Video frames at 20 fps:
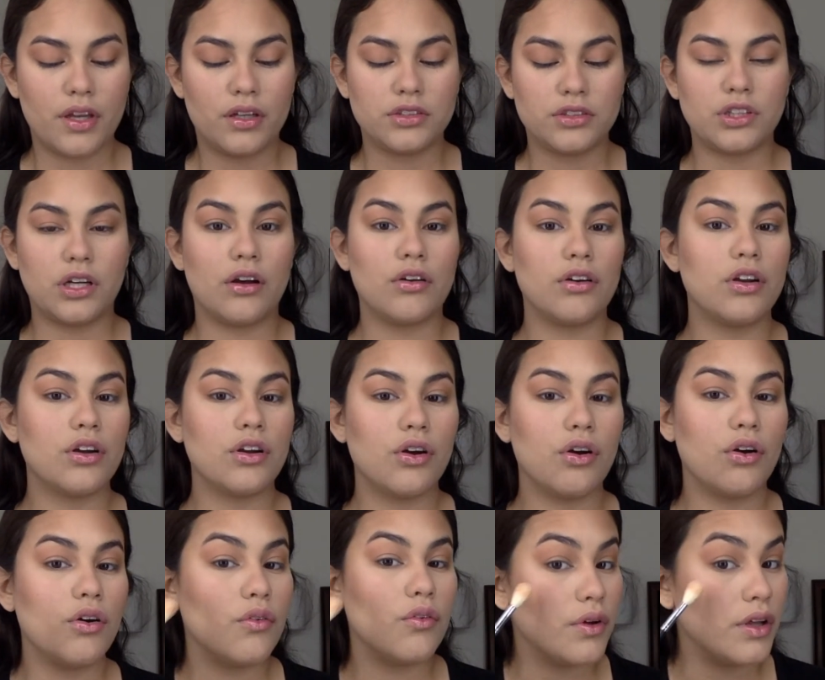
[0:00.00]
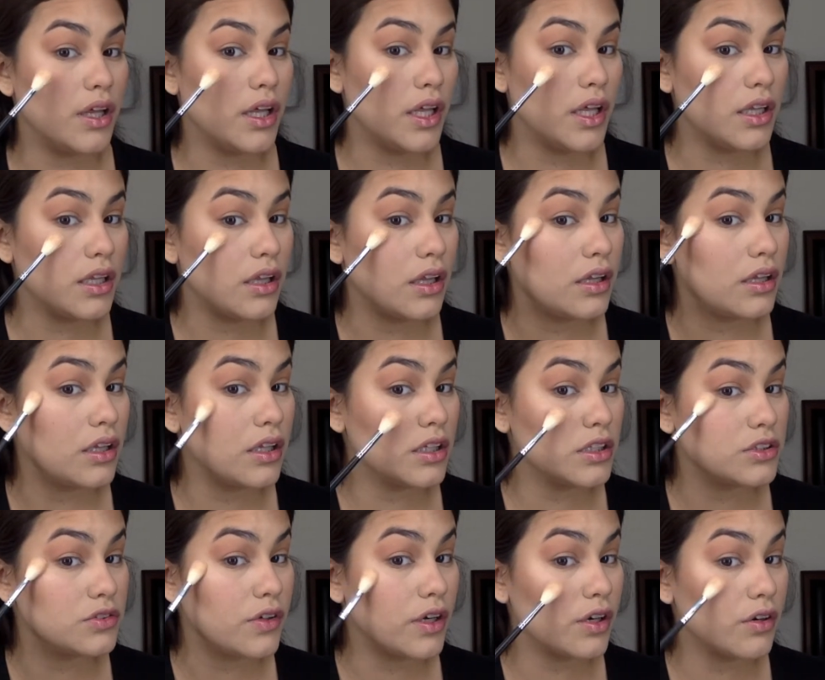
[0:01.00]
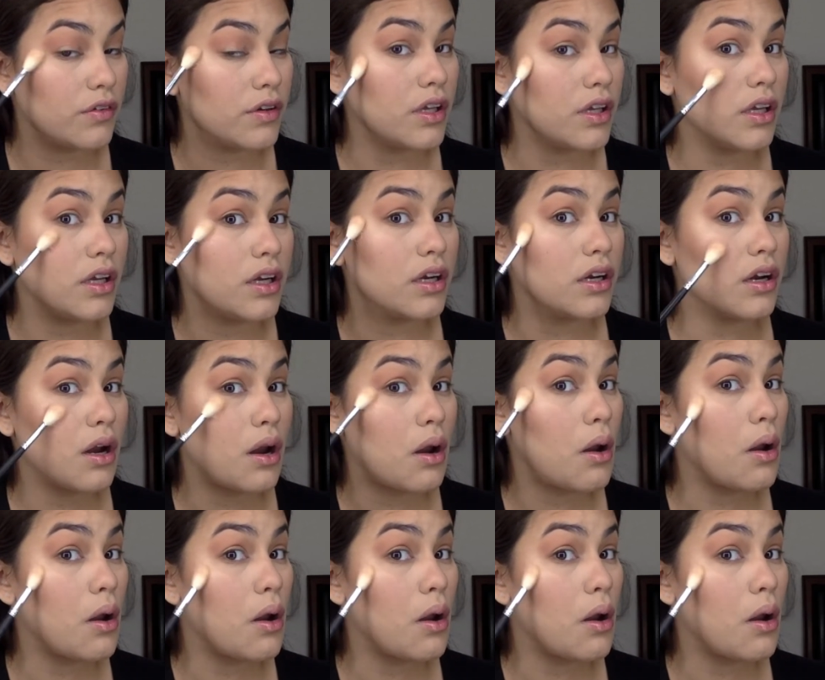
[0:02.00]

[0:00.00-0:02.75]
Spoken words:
So I'm gonna go with this right over here.